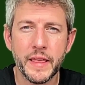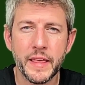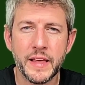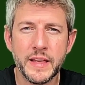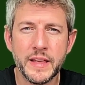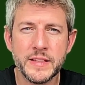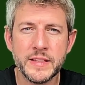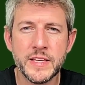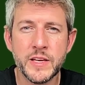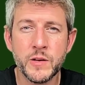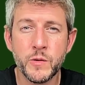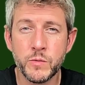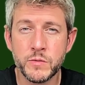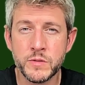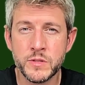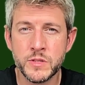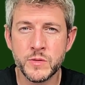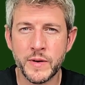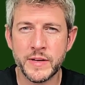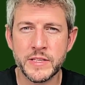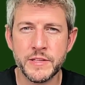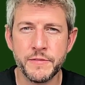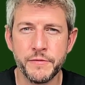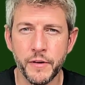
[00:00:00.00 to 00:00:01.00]
is equal to
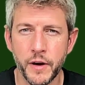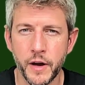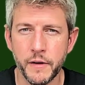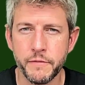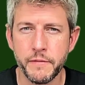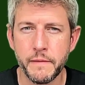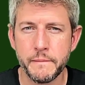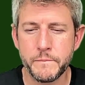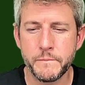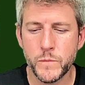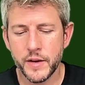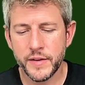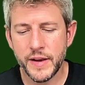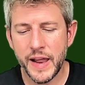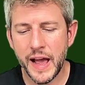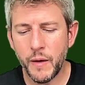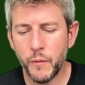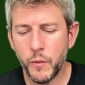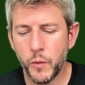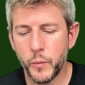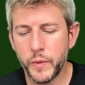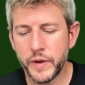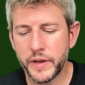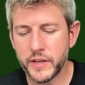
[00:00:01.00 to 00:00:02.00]
25. Now
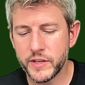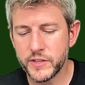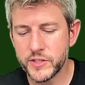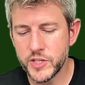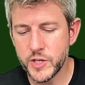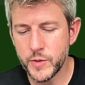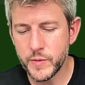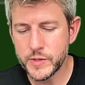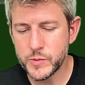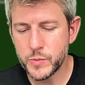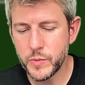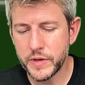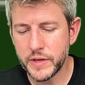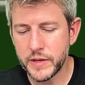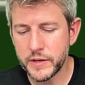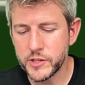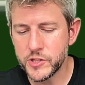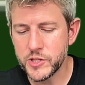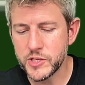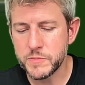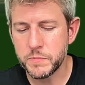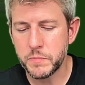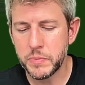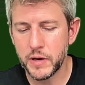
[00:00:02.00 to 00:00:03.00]
what we can do is we can
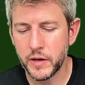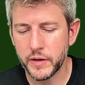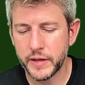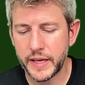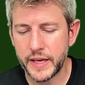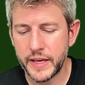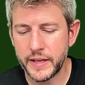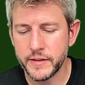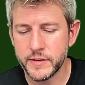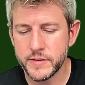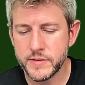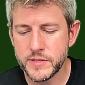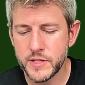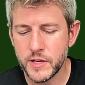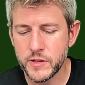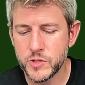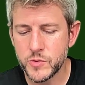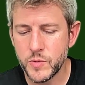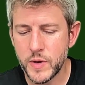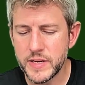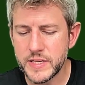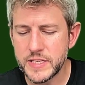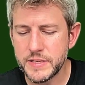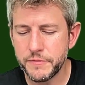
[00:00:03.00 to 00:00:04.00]
just plug it in. So
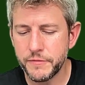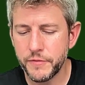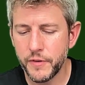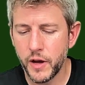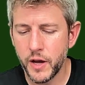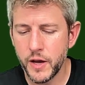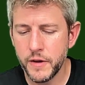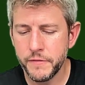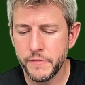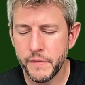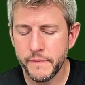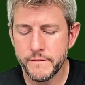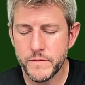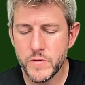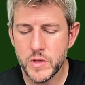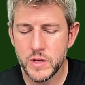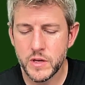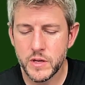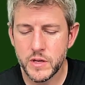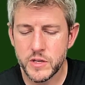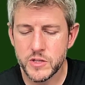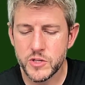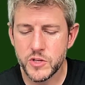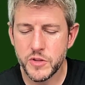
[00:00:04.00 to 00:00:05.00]
25
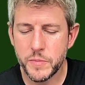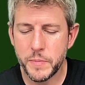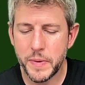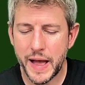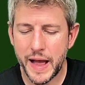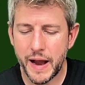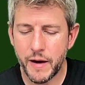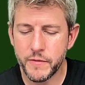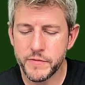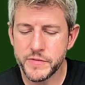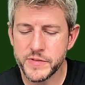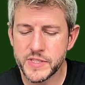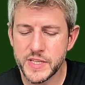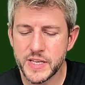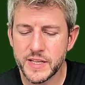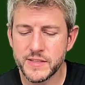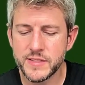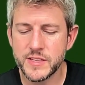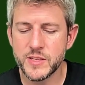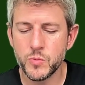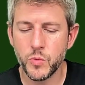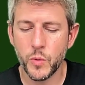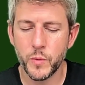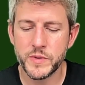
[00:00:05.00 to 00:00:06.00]
to the power of 6
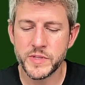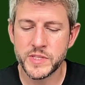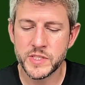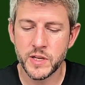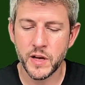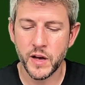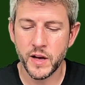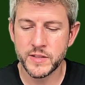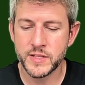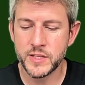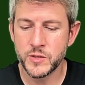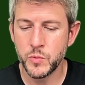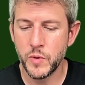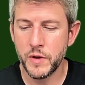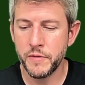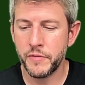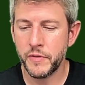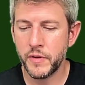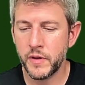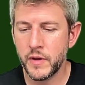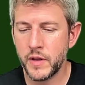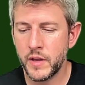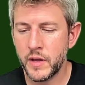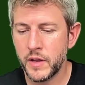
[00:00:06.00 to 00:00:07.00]
is what we started with.
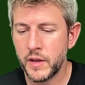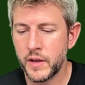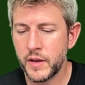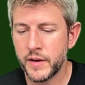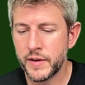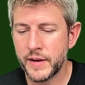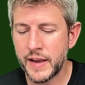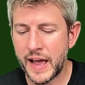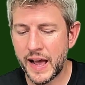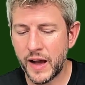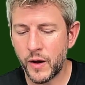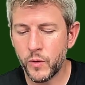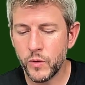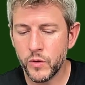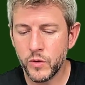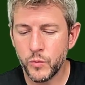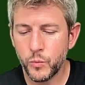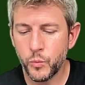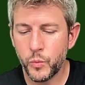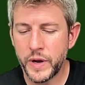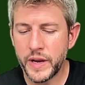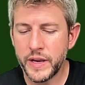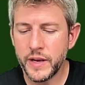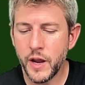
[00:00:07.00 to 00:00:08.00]
Now
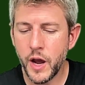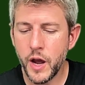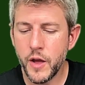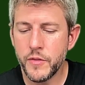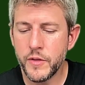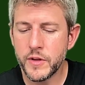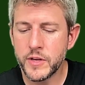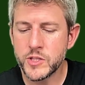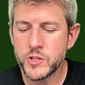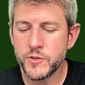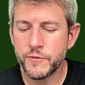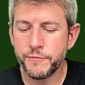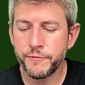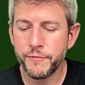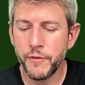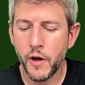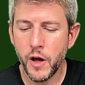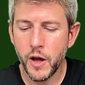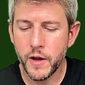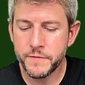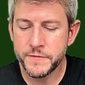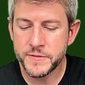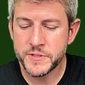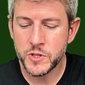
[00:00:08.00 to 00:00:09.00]
we know that
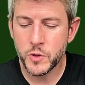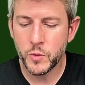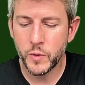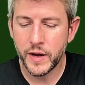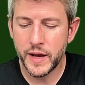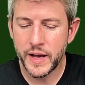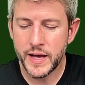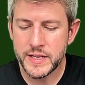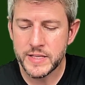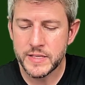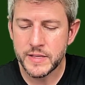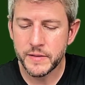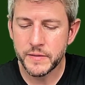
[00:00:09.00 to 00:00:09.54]
5 squared